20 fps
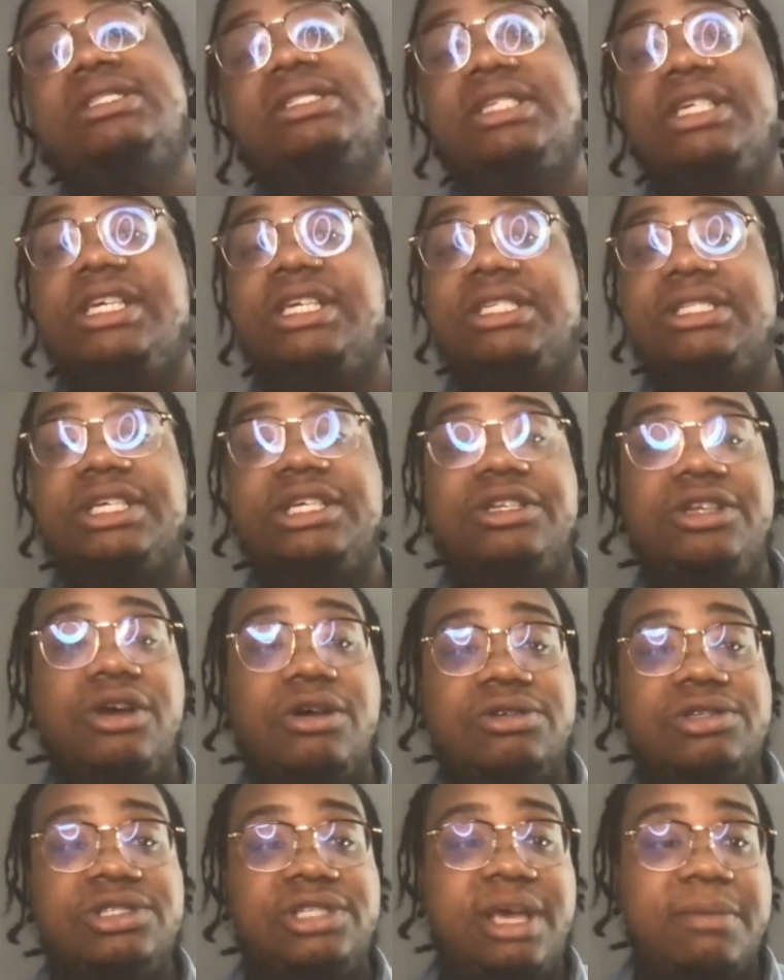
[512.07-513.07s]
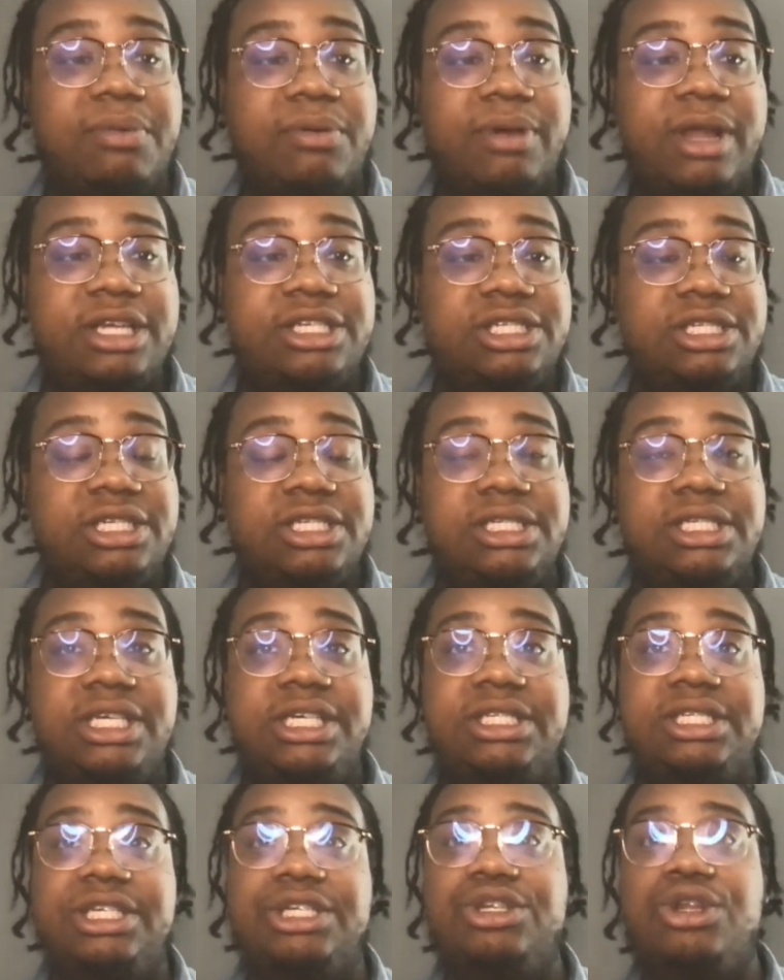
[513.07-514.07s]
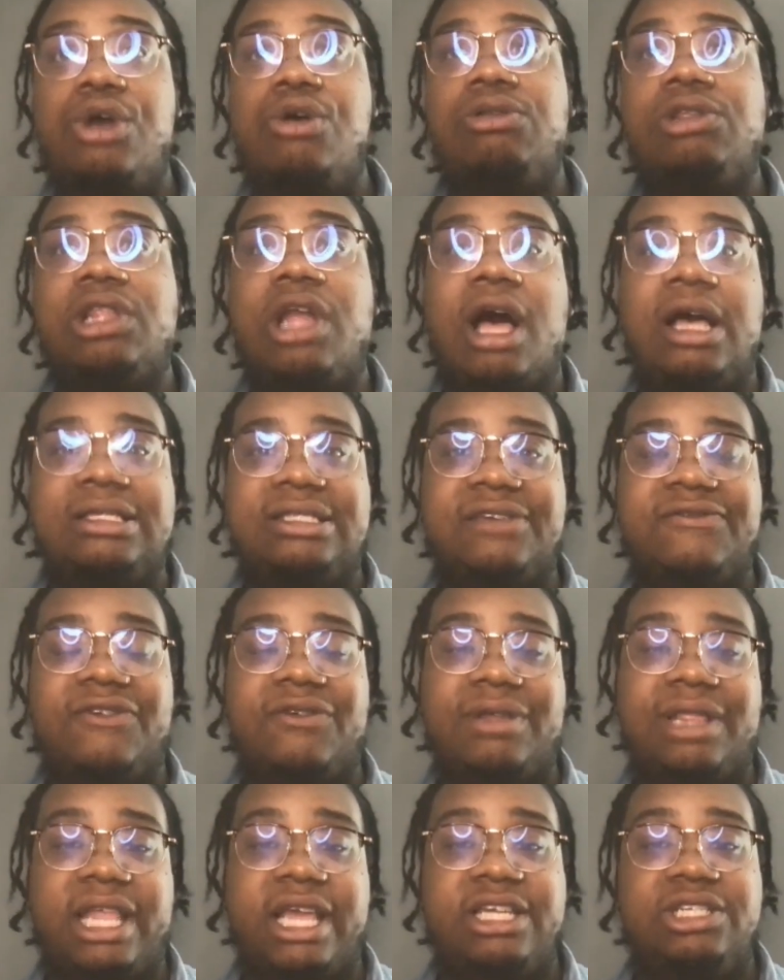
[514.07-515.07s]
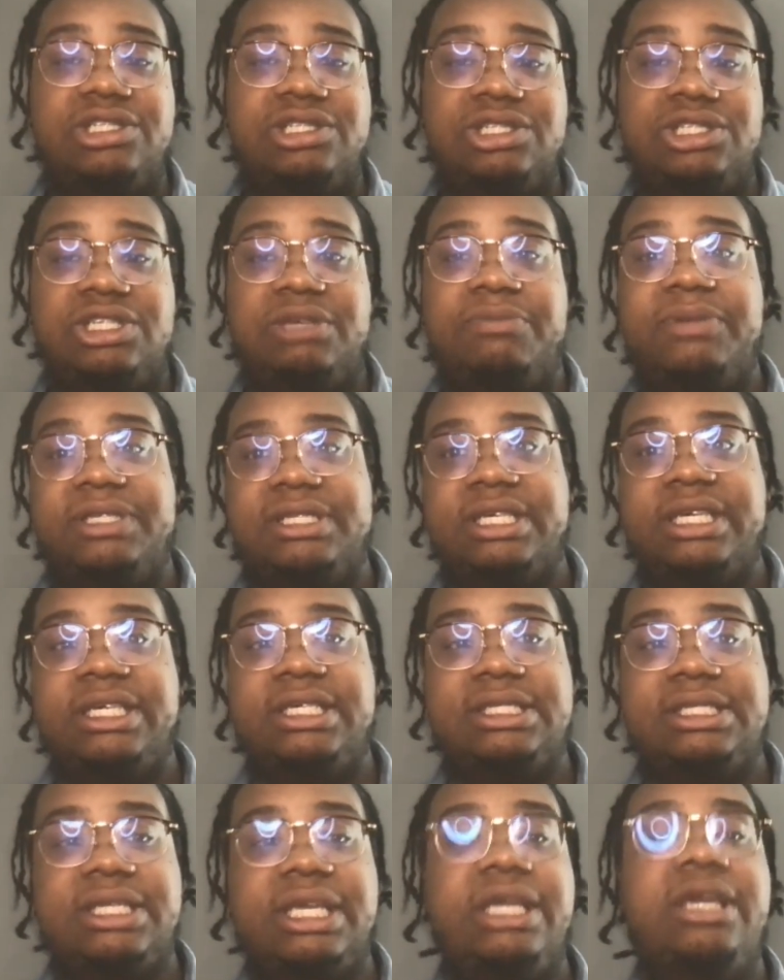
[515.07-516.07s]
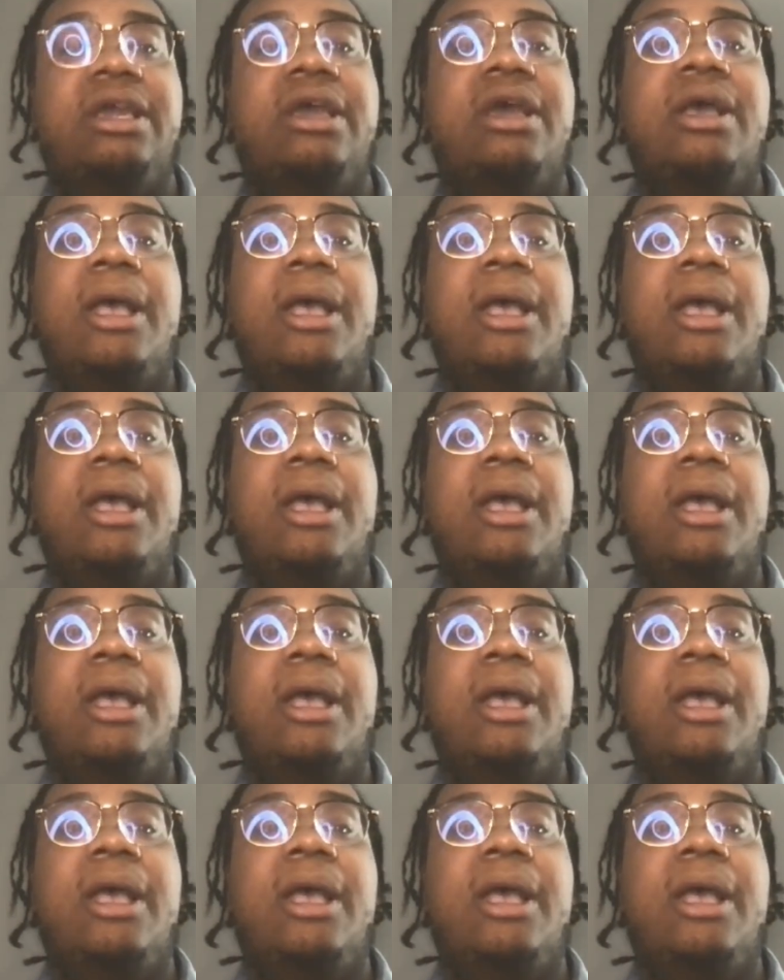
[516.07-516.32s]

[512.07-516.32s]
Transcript: is easy, no separation is easy, no loss of a relationship is easy.